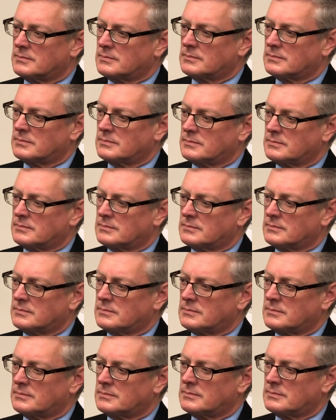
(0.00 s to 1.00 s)

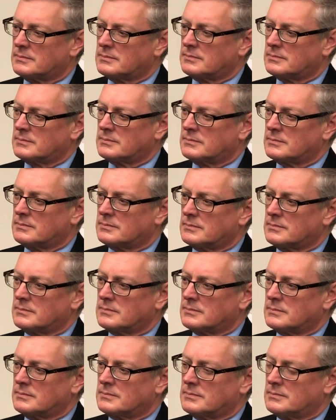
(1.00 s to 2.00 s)

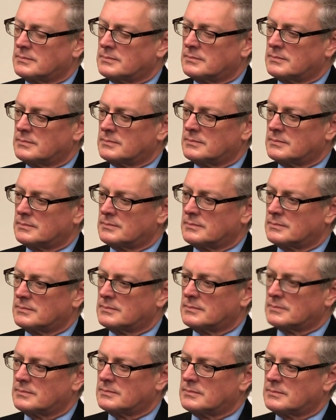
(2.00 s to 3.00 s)

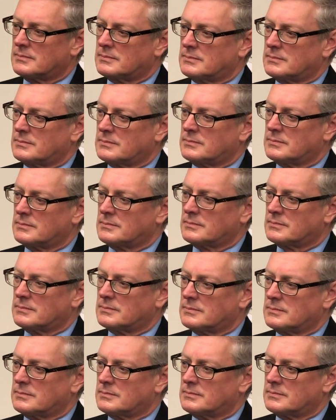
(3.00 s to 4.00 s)

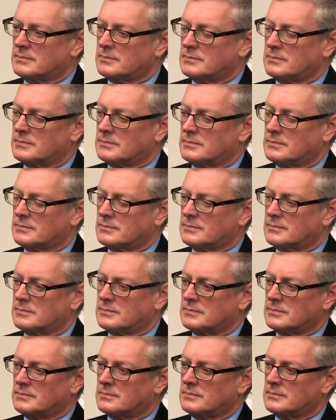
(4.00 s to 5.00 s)

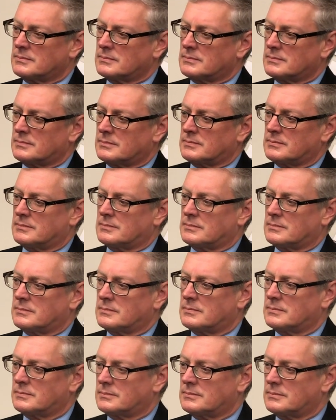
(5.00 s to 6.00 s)

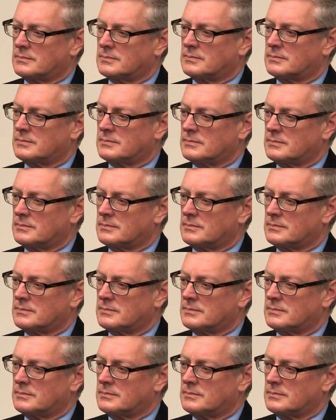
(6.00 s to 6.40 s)
(not speaking)